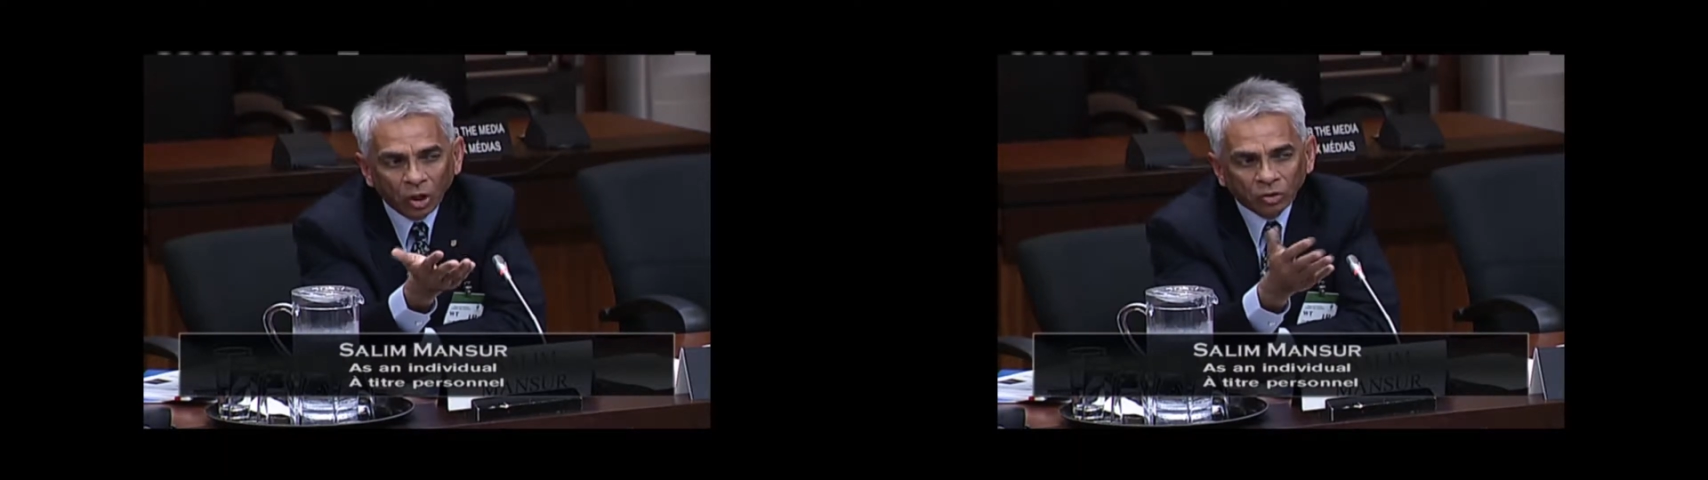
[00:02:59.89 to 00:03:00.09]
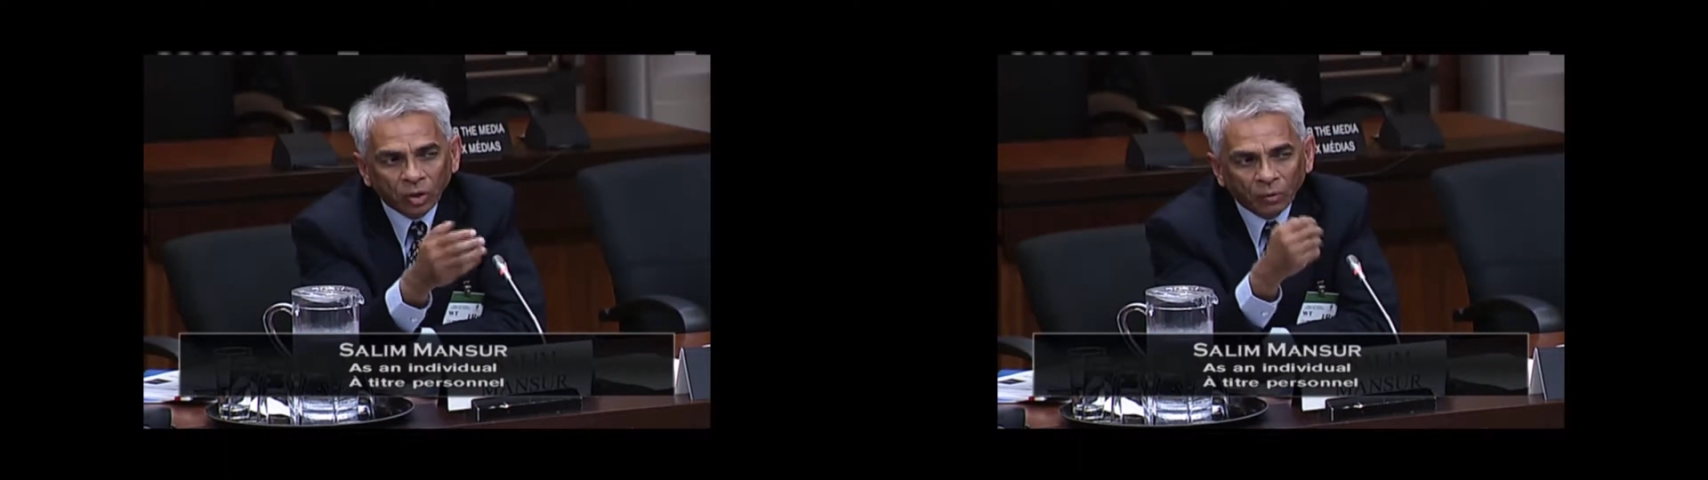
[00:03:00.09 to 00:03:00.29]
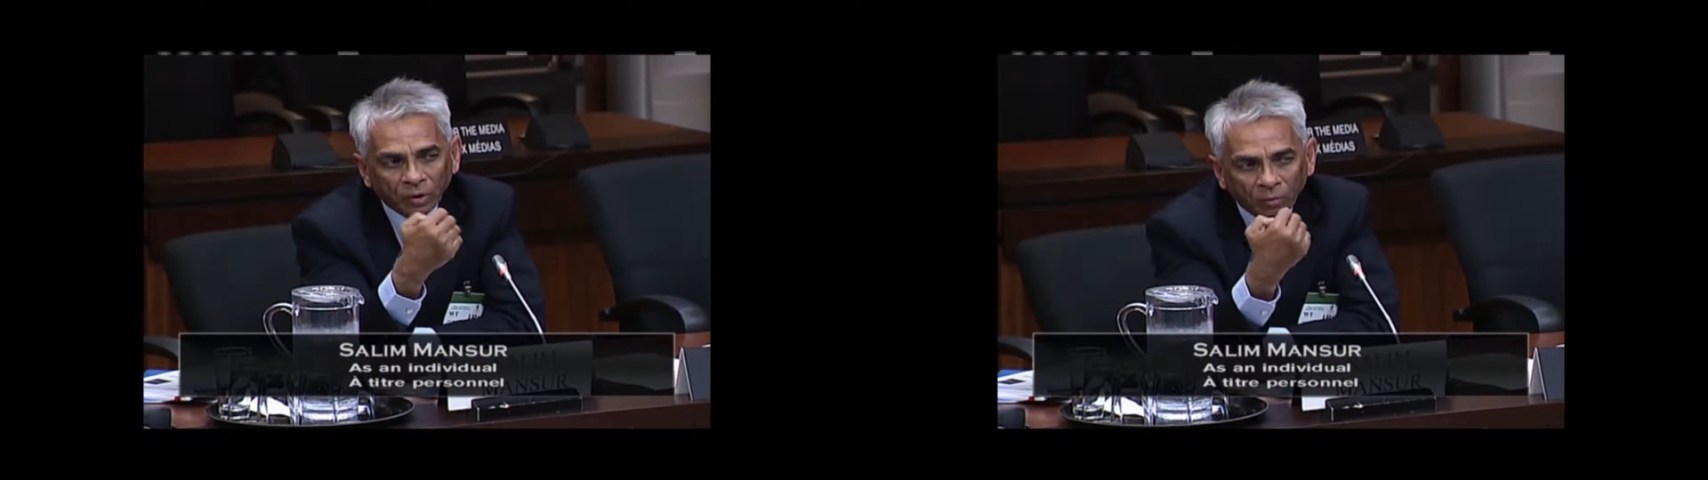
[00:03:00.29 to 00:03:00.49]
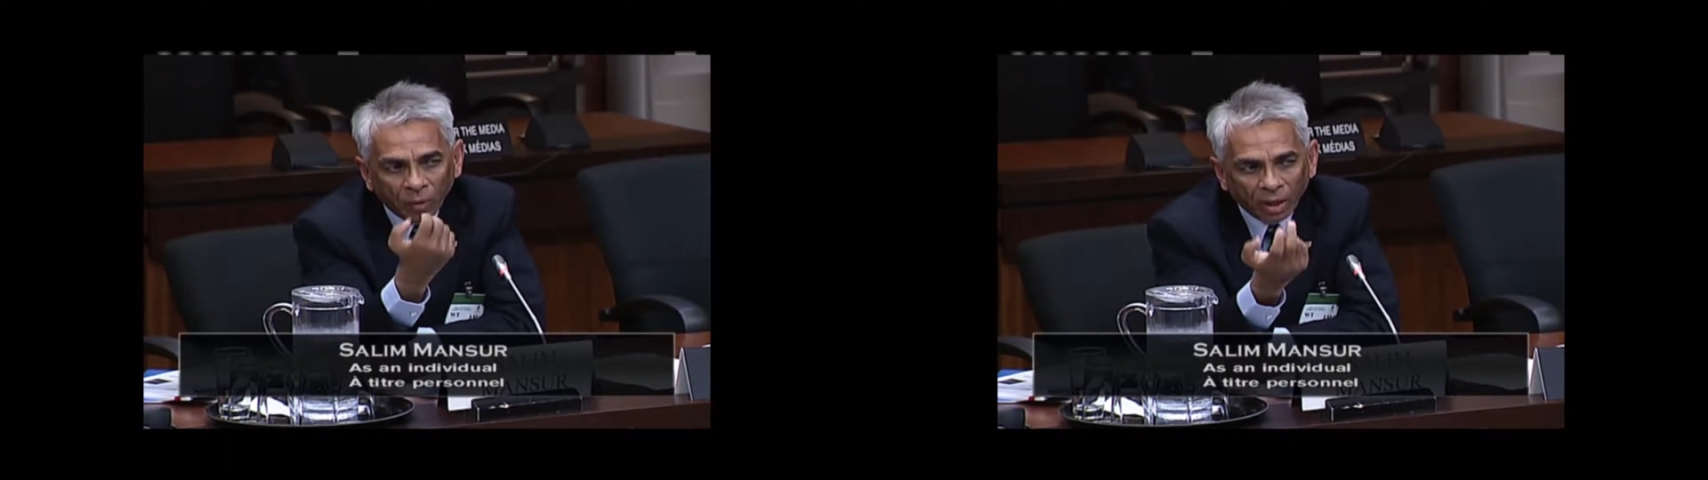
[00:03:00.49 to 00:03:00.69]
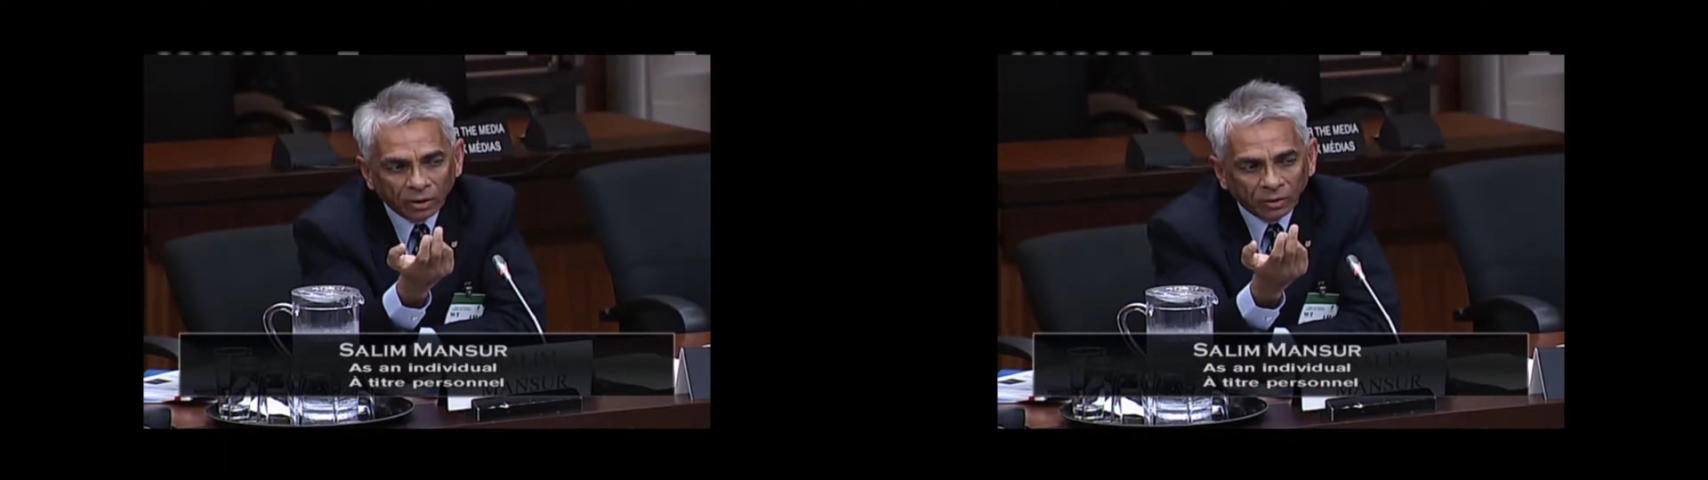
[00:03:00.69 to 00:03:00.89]
So I would
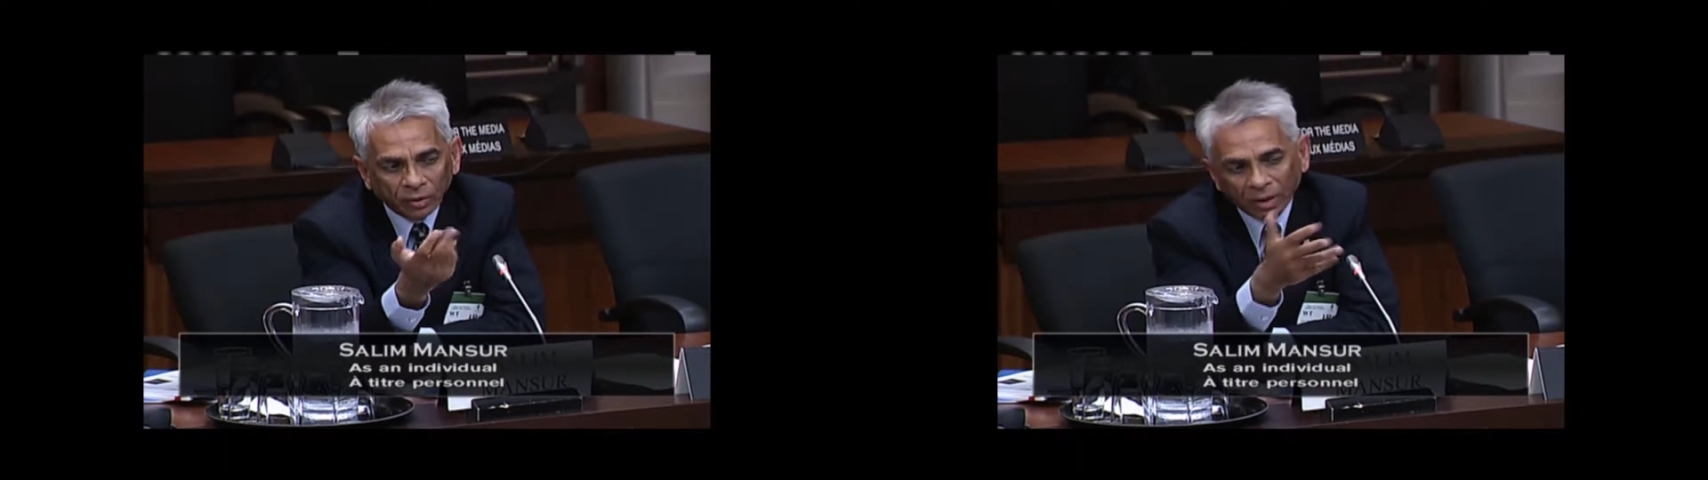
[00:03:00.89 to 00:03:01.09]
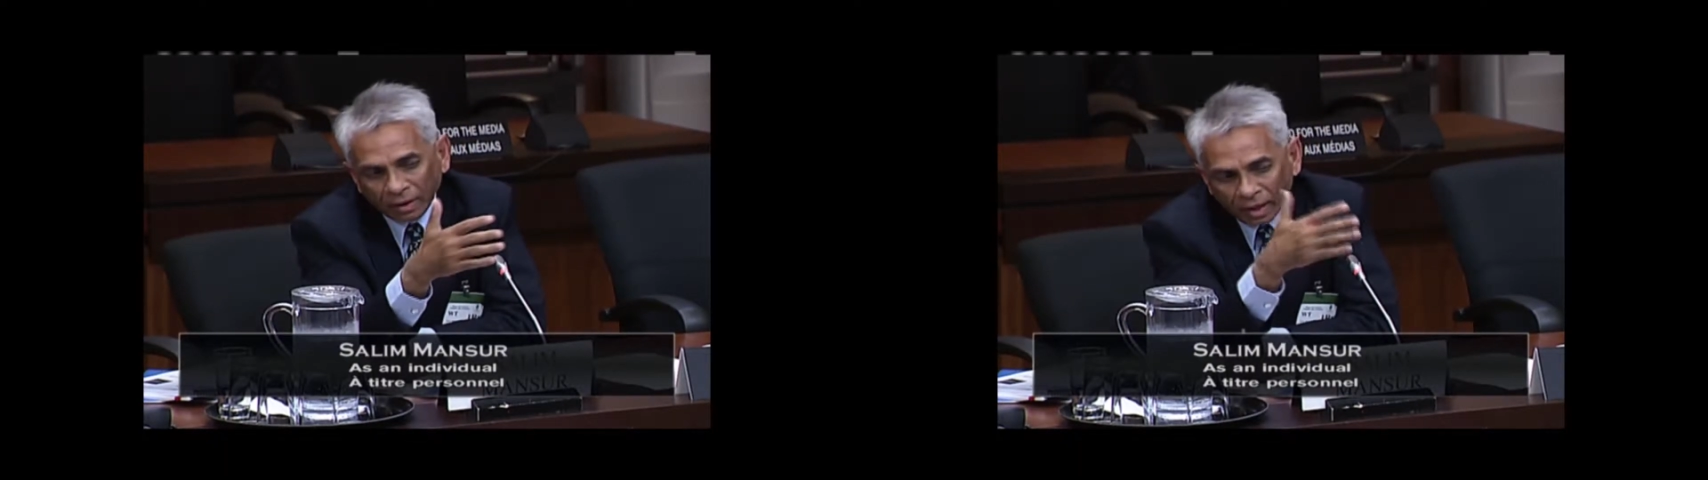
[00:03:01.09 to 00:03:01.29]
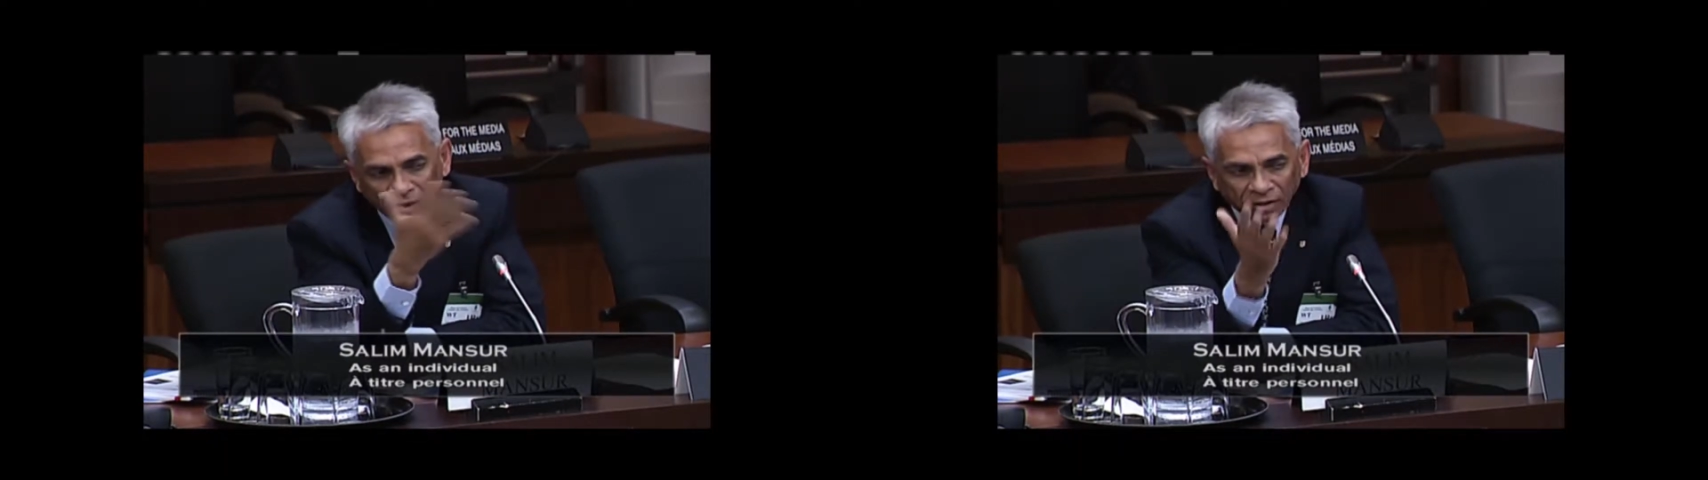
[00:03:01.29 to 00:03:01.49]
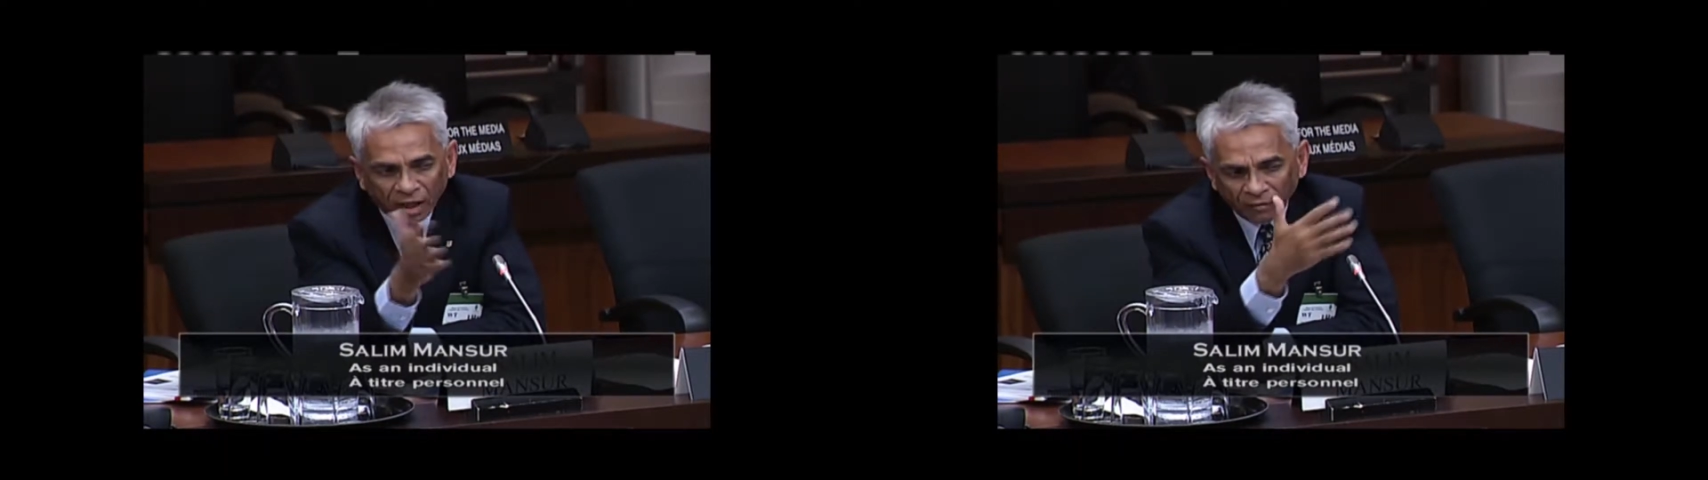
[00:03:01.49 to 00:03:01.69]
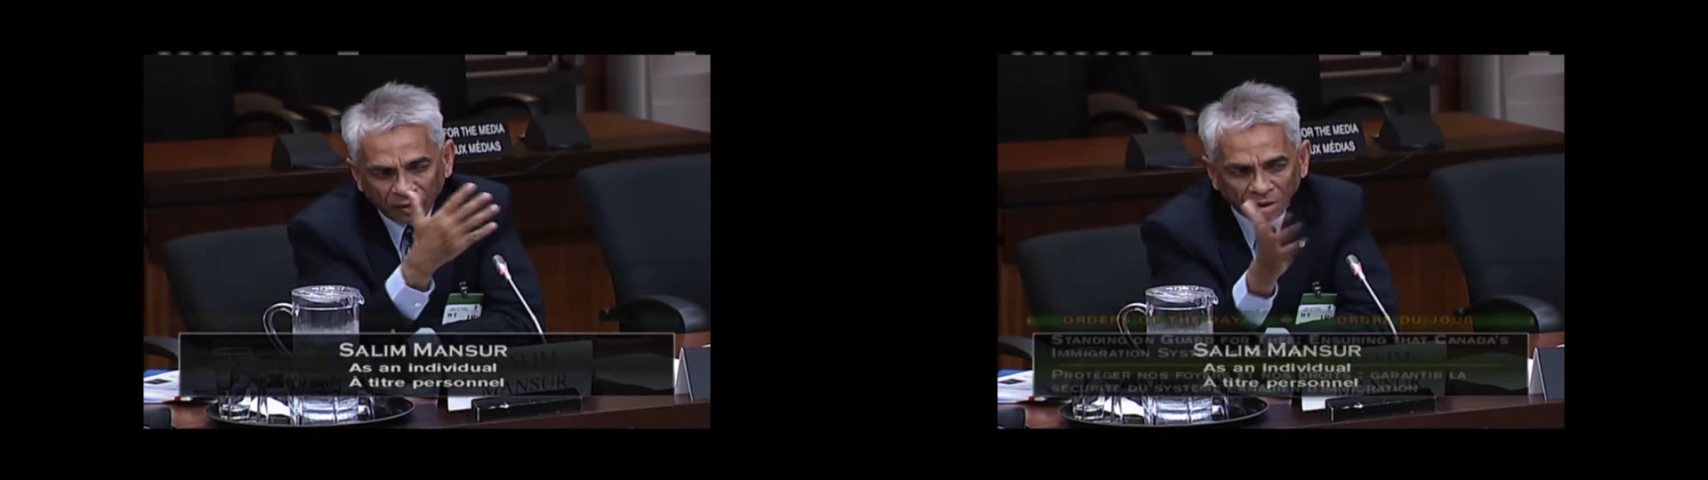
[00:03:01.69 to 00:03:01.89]
remind you, and
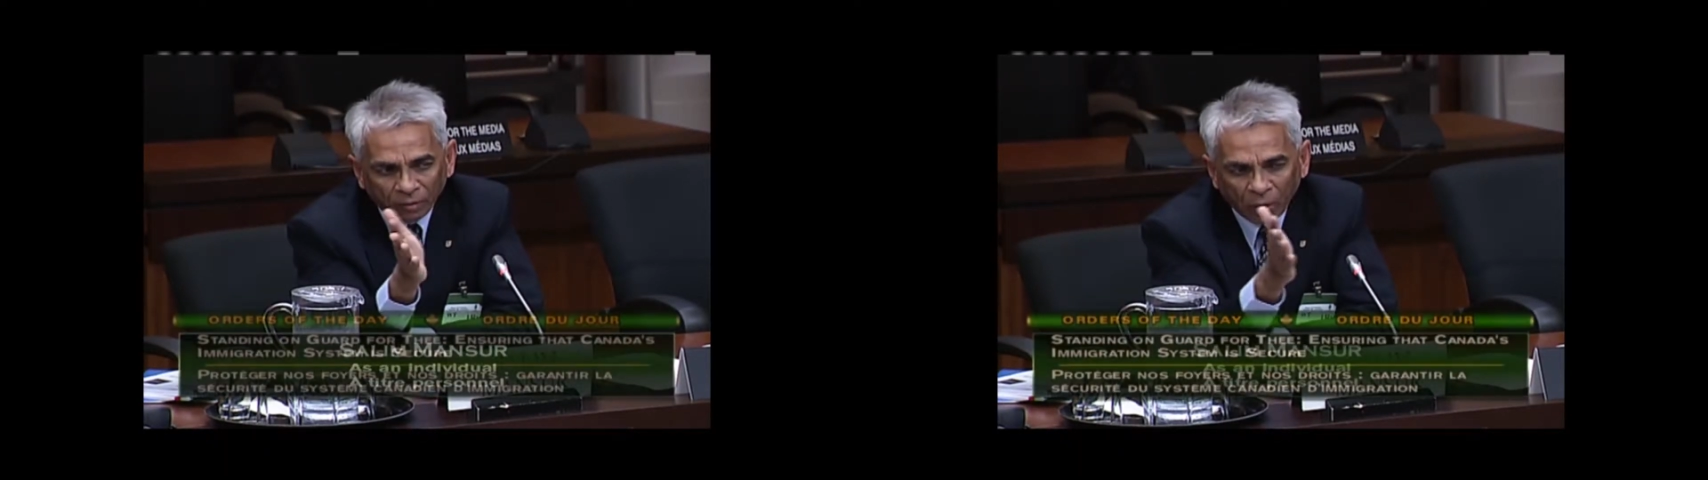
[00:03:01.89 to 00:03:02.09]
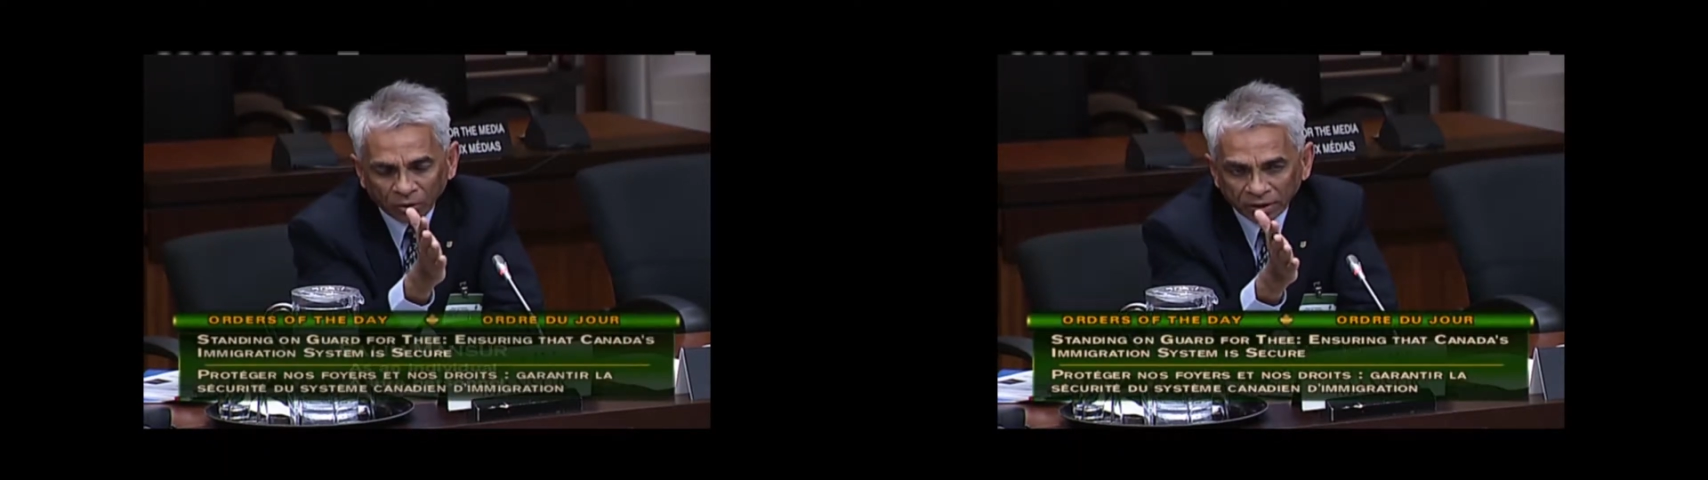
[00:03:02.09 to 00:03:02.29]
I've written about